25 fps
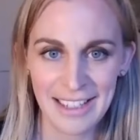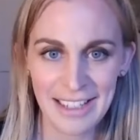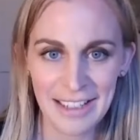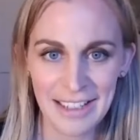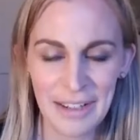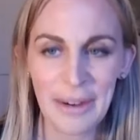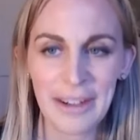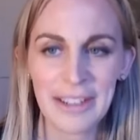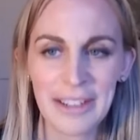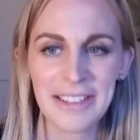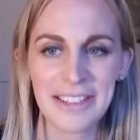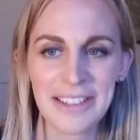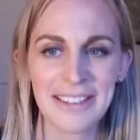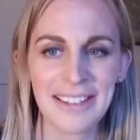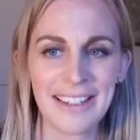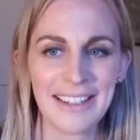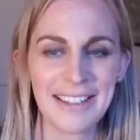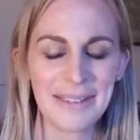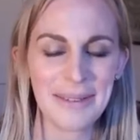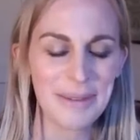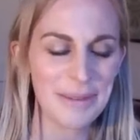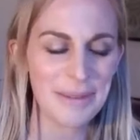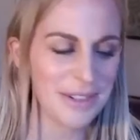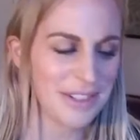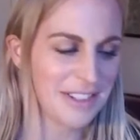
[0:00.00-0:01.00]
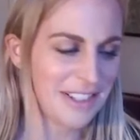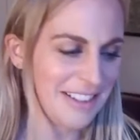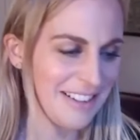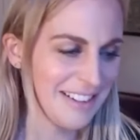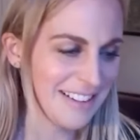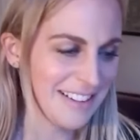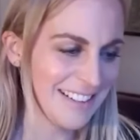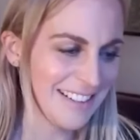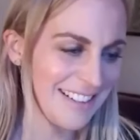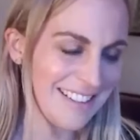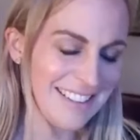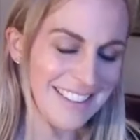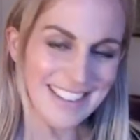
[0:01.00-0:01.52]
I can hear you. I'd just like to
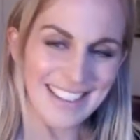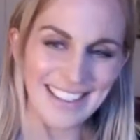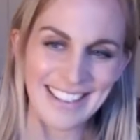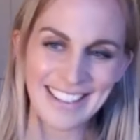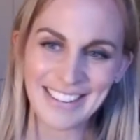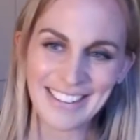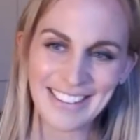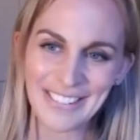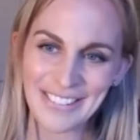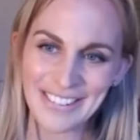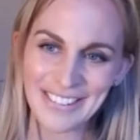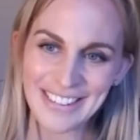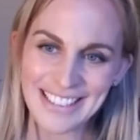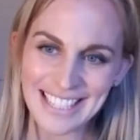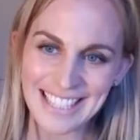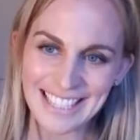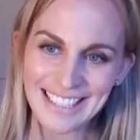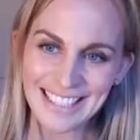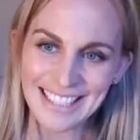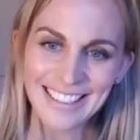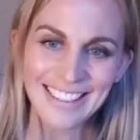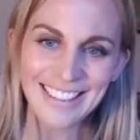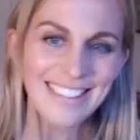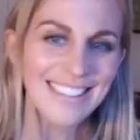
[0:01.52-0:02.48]
introduce you to the audience.